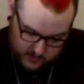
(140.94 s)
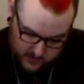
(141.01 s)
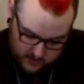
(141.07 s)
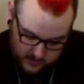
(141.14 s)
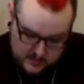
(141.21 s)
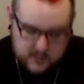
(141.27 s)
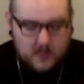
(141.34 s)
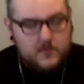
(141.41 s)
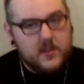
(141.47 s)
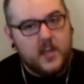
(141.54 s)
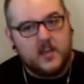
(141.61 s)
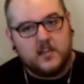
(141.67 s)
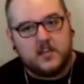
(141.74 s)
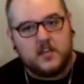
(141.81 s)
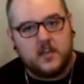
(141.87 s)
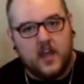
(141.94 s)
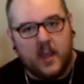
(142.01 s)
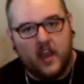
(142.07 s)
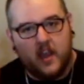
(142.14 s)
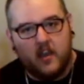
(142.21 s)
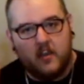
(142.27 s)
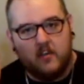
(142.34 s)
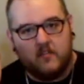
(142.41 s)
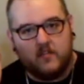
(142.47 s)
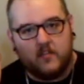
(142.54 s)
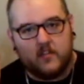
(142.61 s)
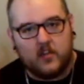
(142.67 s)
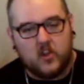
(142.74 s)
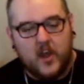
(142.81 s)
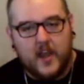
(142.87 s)
Something I didn't have
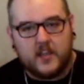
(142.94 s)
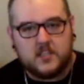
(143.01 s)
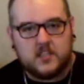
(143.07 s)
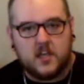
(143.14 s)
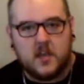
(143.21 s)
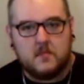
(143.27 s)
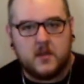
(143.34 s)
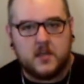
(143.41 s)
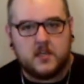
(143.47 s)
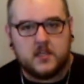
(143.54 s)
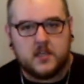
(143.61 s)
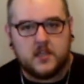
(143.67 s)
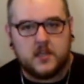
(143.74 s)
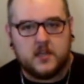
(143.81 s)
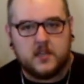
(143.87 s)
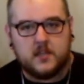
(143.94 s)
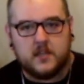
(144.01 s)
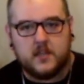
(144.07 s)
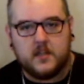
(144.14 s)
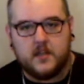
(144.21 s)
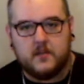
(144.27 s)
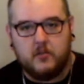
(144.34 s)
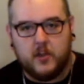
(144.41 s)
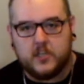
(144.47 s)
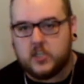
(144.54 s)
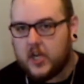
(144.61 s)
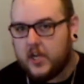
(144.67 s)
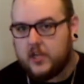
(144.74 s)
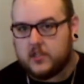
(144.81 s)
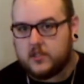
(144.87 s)
the last time I did the Leeroy
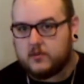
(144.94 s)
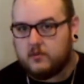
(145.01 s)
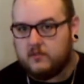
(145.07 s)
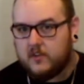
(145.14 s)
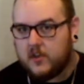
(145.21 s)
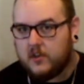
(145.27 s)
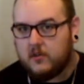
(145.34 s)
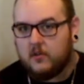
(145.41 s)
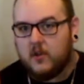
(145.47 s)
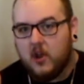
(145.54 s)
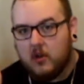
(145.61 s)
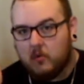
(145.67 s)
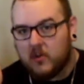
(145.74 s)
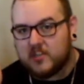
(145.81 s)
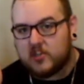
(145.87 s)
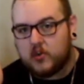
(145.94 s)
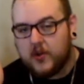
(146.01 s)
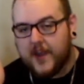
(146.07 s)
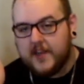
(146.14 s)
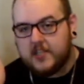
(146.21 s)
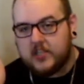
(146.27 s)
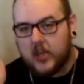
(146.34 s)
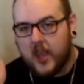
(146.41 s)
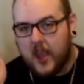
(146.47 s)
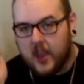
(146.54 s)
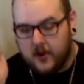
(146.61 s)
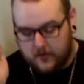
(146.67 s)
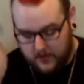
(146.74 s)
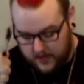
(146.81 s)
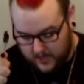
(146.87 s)
Jenkins review was
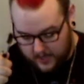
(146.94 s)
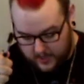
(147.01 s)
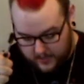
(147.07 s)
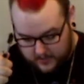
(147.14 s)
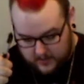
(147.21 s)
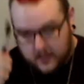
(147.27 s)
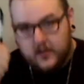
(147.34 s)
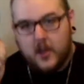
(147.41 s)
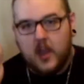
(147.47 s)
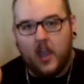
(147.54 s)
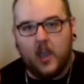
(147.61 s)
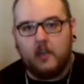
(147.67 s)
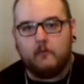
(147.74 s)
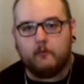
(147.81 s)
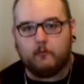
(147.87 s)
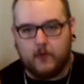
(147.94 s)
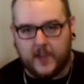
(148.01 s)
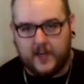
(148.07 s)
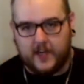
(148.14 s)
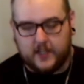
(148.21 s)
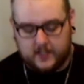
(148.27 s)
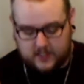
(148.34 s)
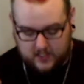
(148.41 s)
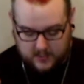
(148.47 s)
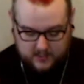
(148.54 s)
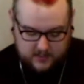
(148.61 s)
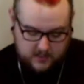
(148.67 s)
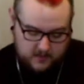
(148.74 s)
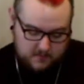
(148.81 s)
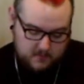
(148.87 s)
criteria, a rating
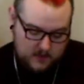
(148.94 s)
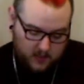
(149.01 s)
system.